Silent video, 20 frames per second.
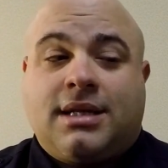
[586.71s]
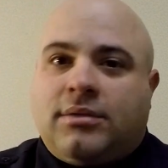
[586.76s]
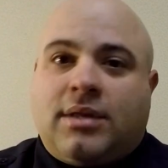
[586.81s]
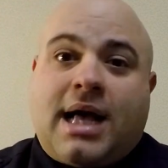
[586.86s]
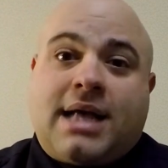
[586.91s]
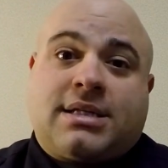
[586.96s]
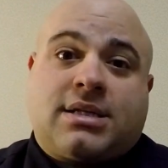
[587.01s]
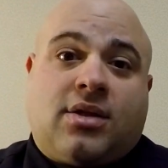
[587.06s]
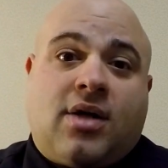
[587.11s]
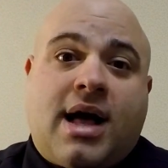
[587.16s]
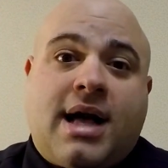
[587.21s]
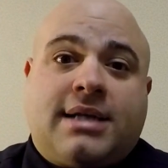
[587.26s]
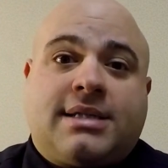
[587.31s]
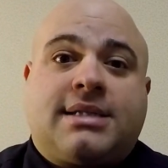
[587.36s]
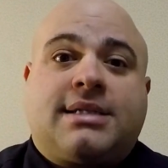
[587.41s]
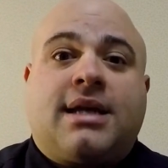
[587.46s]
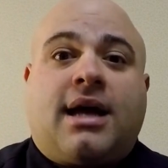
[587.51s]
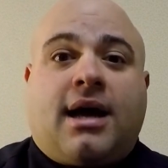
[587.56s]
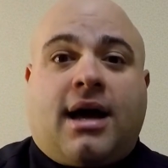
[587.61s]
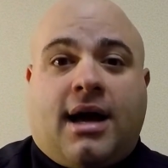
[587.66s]
Last
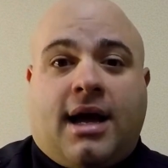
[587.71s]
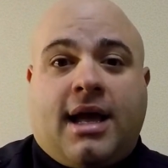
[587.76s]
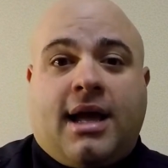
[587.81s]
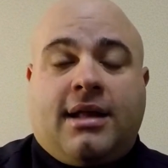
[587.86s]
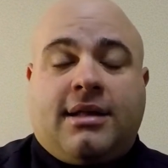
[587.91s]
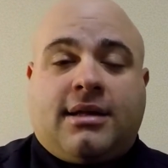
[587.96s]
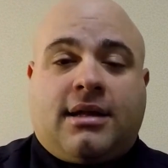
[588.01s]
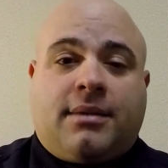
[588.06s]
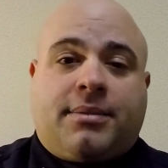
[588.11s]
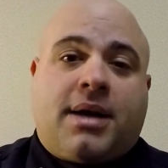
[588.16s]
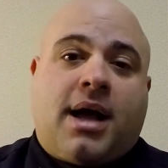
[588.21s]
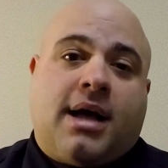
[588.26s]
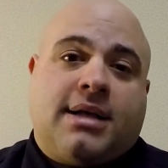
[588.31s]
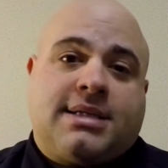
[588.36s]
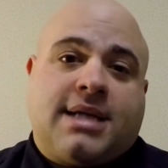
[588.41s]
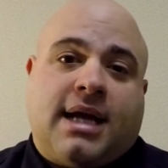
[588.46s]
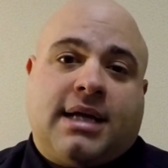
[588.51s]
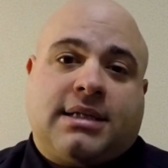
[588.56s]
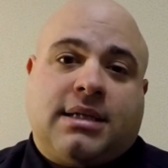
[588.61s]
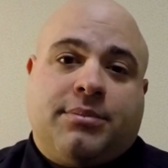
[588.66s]
class, I ended up
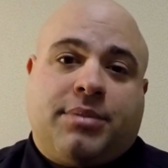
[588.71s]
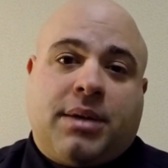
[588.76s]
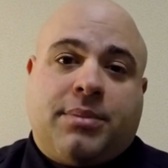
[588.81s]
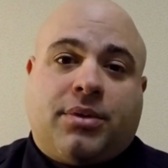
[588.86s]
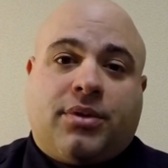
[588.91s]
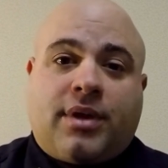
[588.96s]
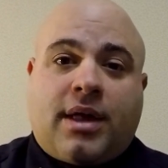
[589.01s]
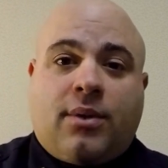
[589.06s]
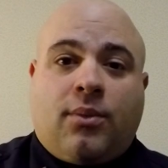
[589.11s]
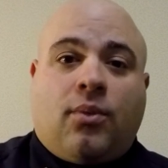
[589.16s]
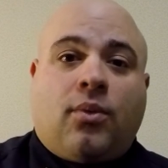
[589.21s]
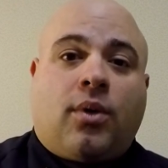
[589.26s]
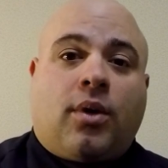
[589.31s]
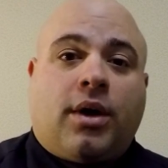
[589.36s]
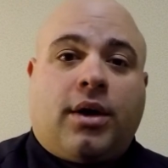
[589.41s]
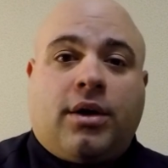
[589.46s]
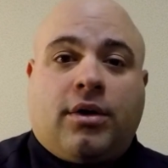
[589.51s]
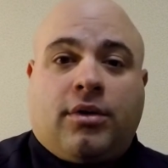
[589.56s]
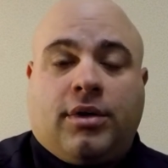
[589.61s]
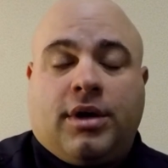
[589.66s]
contacting people that
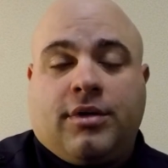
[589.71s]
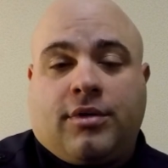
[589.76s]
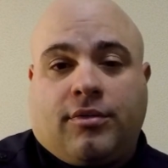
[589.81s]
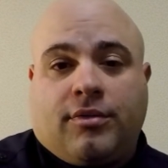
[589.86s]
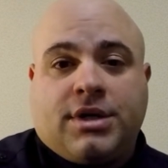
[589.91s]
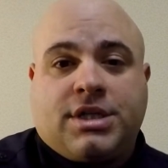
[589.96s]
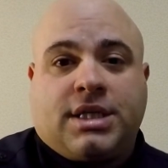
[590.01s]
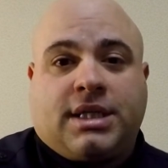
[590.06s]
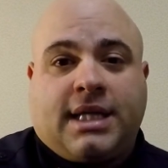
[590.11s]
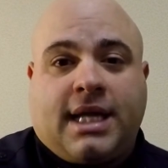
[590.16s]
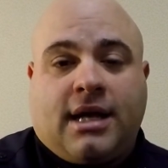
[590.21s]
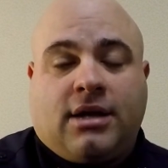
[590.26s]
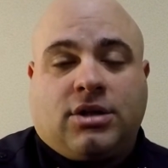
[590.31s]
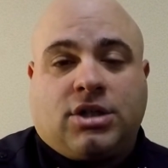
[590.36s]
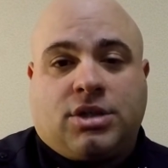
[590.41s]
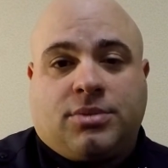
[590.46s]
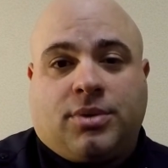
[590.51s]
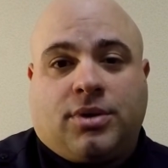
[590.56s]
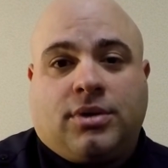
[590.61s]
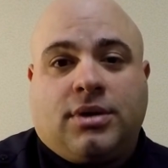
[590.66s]
weren't originally
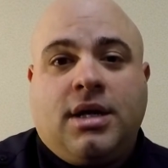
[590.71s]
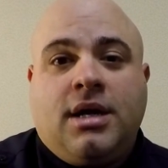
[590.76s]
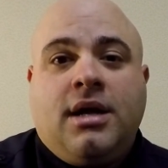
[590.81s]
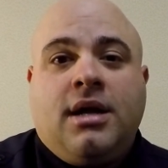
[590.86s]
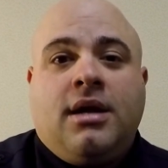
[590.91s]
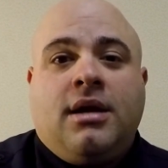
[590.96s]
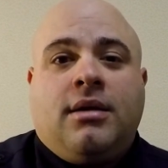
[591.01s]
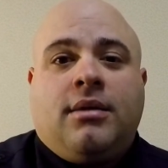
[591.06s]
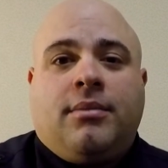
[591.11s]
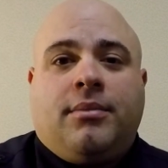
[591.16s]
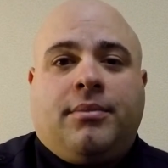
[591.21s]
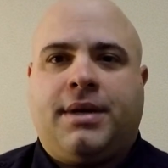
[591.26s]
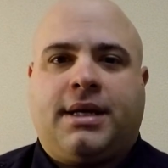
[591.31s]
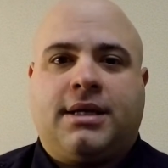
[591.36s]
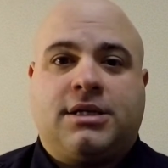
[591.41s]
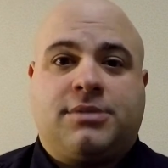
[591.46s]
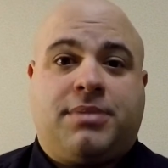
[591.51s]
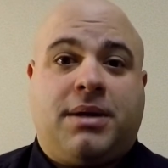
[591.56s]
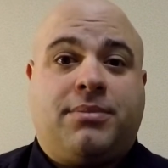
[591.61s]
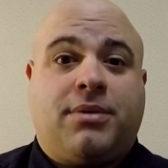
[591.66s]
eligible
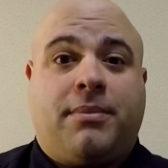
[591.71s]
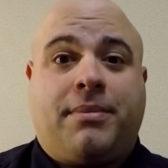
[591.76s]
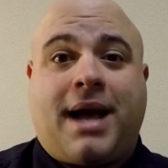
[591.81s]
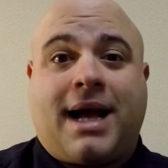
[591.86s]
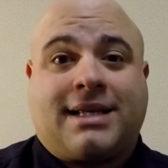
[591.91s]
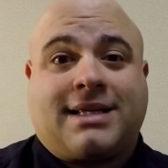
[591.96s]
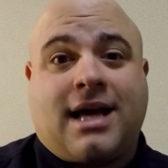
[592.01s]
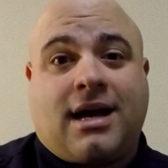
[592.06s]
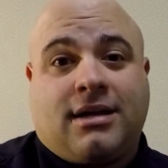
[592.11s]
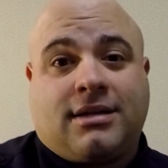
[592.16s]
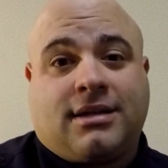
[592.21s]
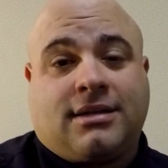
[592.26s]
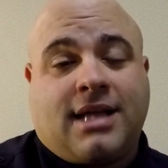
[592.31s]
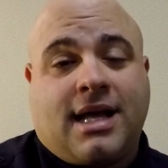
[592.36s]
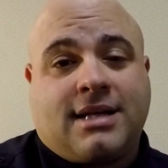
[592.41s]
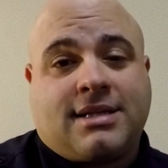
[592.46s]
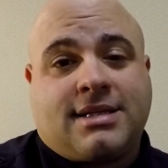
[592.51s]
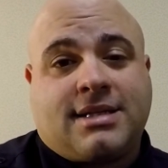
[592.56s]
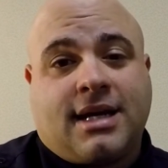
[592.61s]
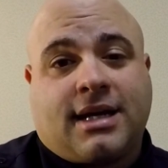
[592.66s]
because people backed out at the
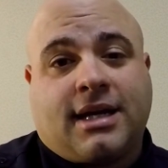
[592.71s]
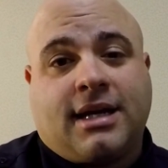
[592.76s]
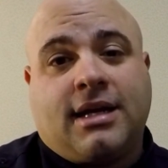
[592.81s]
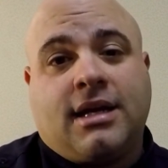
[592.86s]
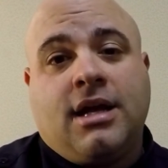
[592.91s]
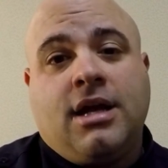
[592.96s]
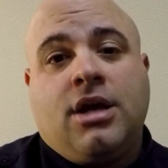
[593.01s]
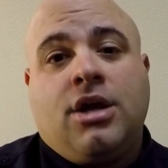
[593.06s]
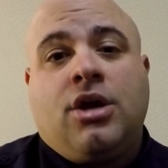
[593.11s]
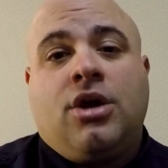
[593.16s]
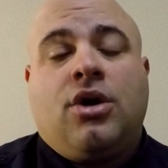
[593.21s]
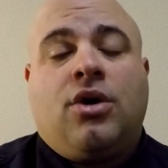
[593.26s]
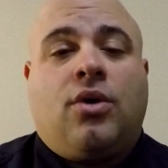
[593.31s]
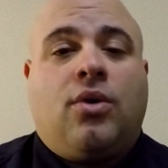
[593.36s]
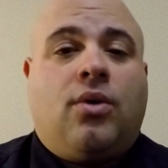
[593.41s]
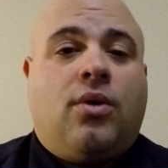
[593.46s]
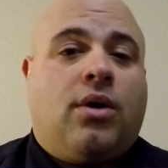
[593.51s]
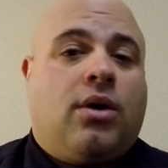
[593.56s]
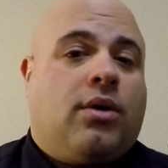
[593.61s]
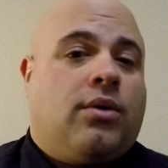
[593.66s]
last second,
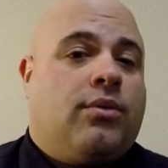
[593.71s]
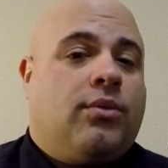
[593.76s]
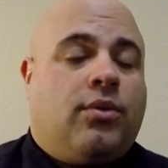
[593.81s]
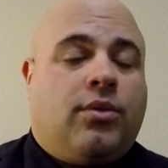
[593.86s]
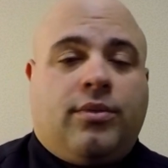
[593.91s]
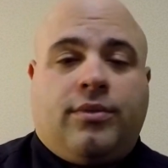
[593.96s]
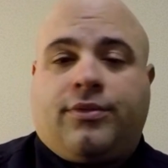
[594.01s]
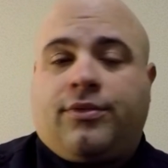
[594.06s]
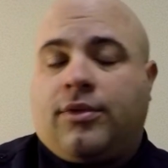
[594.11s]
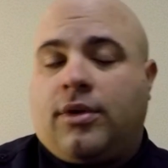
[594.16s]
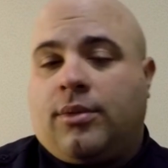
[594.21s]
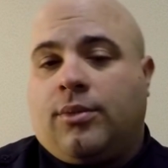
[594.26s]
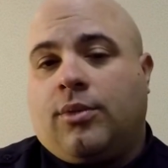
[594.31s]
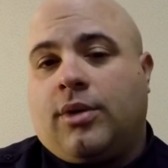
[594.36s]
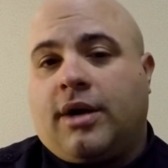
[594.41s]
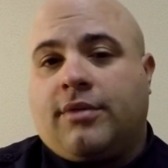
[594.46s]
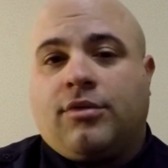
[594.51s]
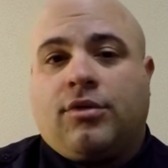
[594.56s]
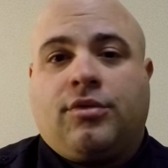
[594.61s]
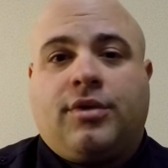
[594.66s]
or for
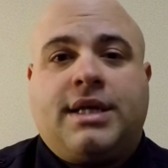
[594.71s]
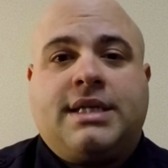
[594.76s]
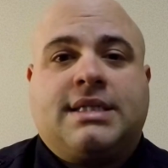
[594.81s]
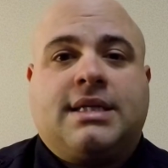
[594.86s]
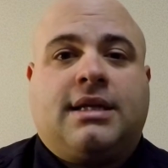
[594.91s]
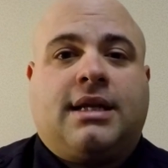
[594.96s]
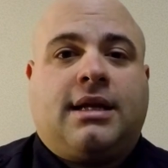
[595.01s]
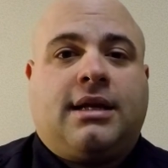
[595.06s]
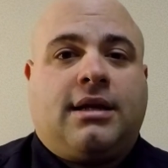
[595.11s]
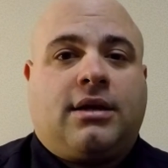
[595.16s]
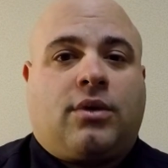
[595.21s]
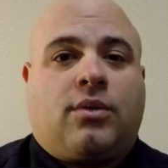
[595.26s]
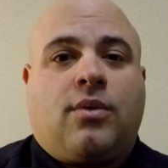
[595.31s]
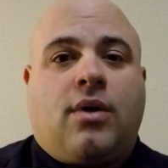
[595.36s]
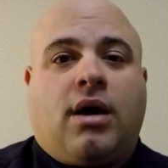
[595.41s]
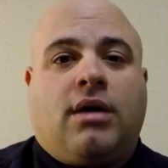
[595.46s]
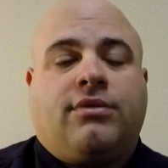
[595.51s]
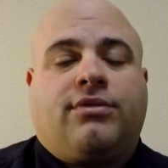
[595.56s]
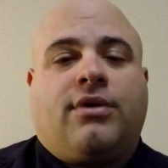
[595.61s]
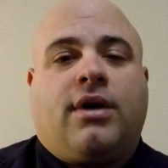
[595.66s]
whatever reason they didn't
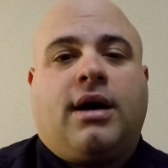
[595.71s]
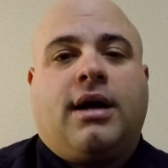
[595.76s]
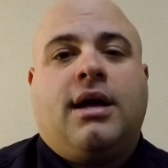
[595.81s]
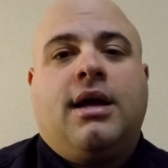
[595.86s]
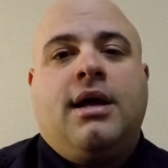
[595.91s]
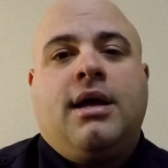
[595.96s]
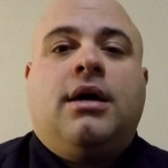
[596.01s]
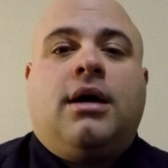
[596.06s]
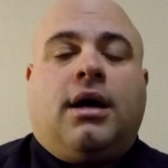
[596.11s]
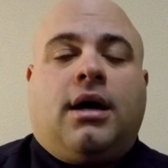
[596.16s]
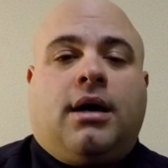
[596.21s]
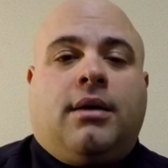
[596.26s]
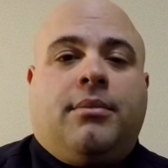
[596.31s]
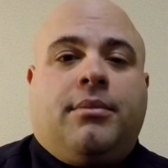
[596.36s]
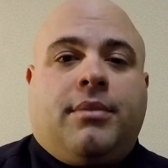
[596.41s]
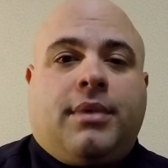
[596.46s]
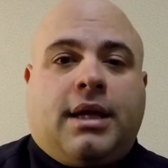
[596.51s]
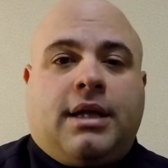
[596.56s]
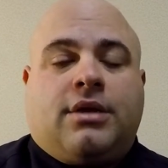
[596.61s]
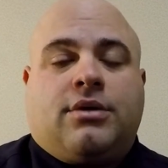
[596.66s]
qualify
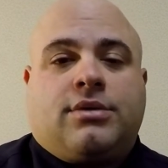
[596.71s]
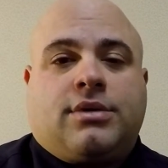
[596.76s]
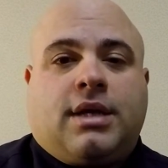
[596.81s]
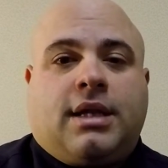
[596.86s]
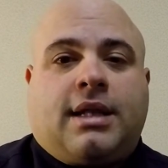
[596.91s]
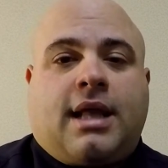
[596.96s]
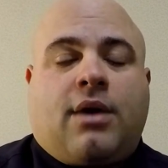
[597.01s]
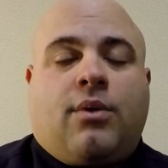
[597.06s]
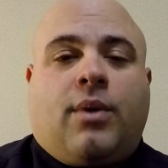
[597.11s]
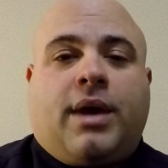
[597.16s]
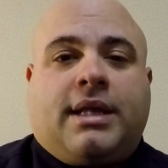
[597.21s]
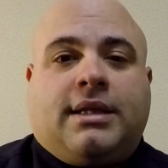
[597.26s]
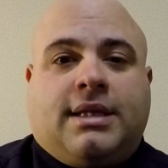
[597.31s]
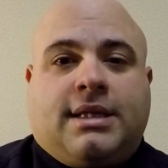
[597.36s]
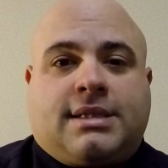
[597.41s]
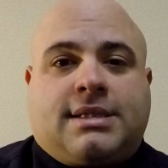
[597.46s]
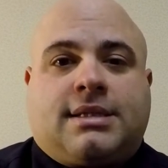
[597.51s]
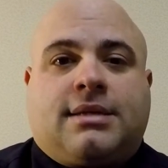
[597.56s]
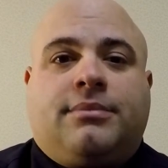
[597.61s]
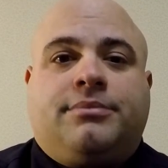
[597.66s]
in that wait
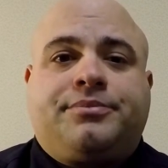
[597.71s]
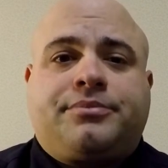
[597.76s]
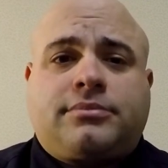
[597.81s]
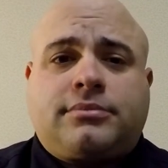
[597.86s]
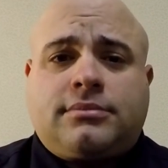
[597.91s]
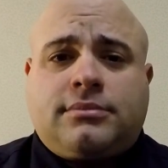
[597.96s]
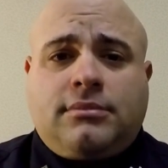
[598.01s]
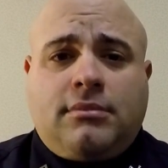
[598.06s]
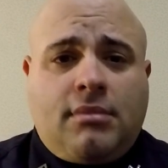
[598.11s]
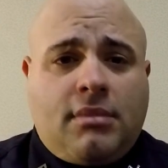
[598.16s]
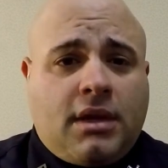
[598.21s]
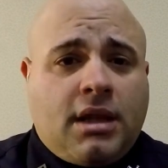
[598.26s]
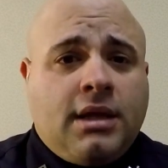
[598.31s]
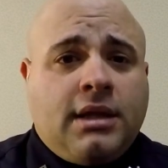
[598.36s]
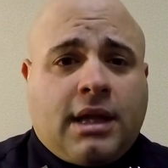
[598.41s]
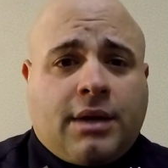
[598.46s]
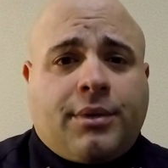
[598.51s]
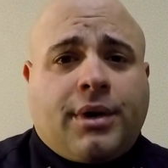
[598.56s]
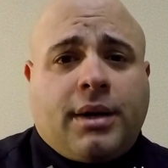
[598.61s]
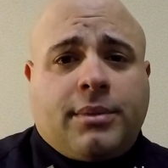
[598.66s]
list. and
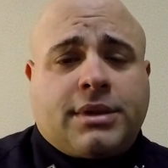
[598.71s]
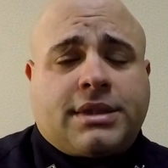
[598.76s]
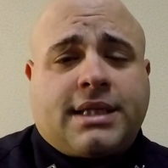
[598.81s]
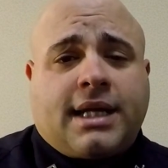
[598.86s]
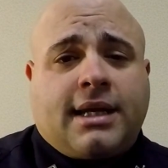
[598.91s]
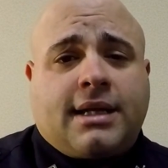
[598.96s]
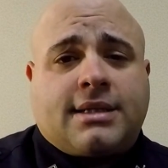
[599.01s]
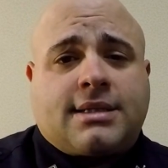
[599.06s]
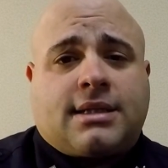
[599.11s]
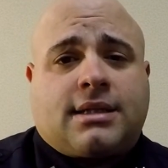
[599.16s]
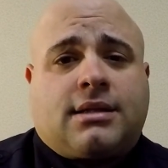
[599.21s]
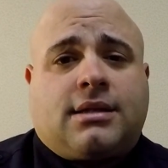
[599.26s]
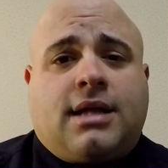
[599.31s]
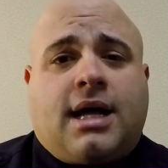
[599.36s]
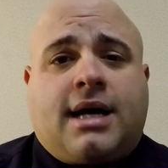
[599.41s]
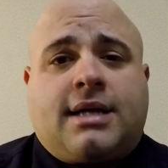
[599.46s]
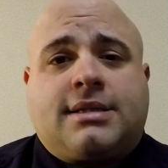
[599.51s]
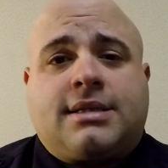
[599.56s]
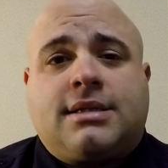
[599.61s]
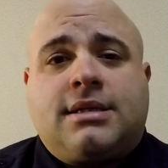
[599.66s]
they were able to get into the
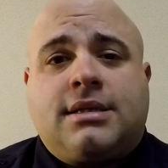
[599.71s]
class.